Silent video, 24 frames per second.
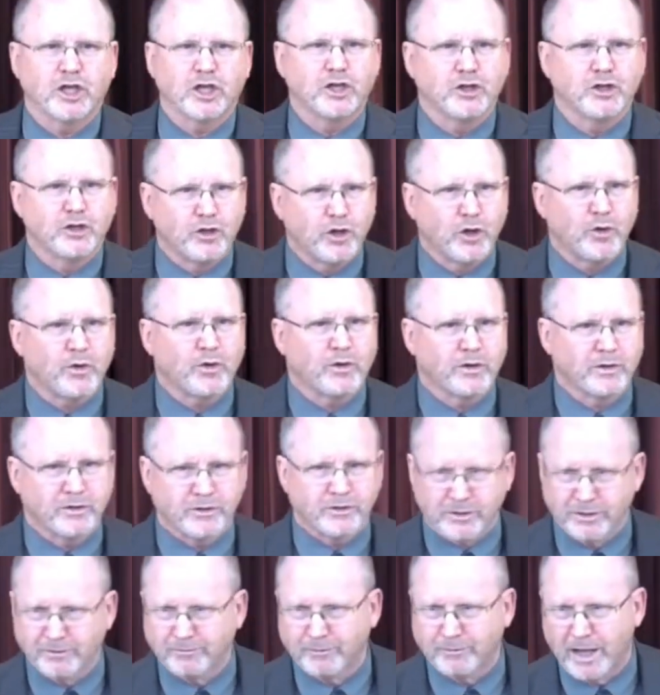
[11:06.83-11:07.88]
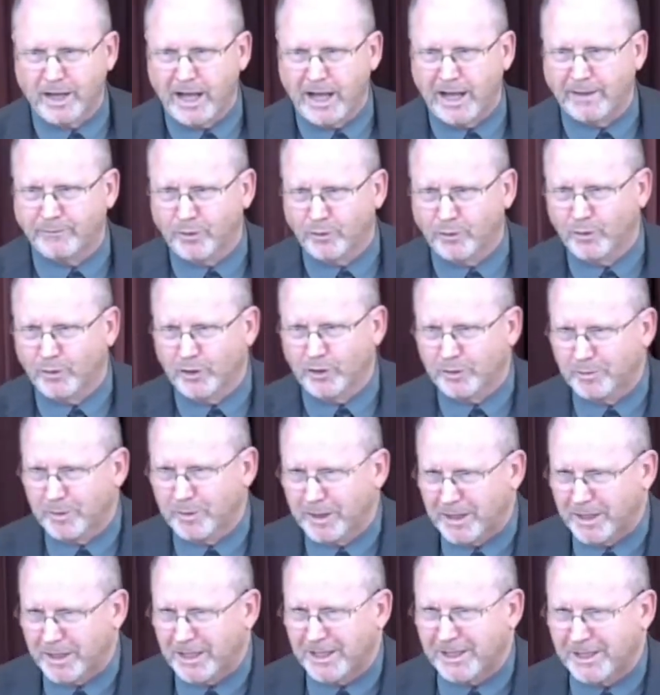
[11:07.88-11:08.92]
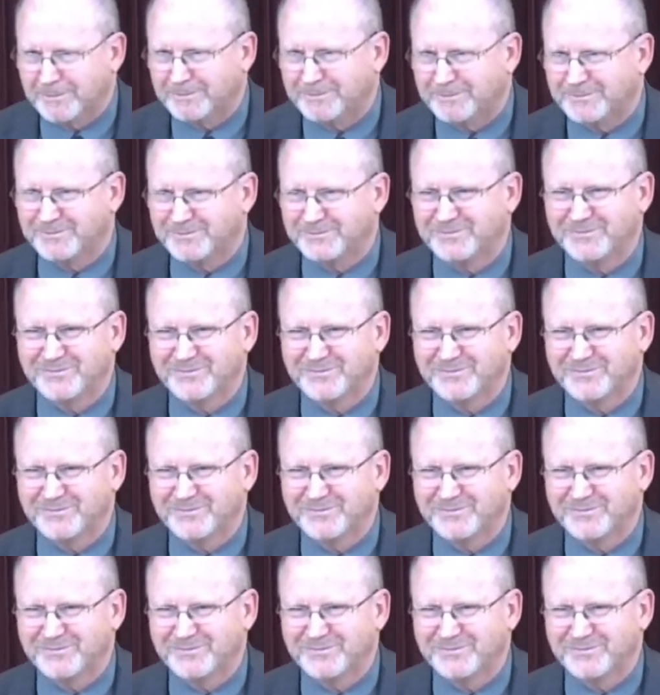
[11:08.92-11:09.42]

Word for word: endurance of life that we're to be in.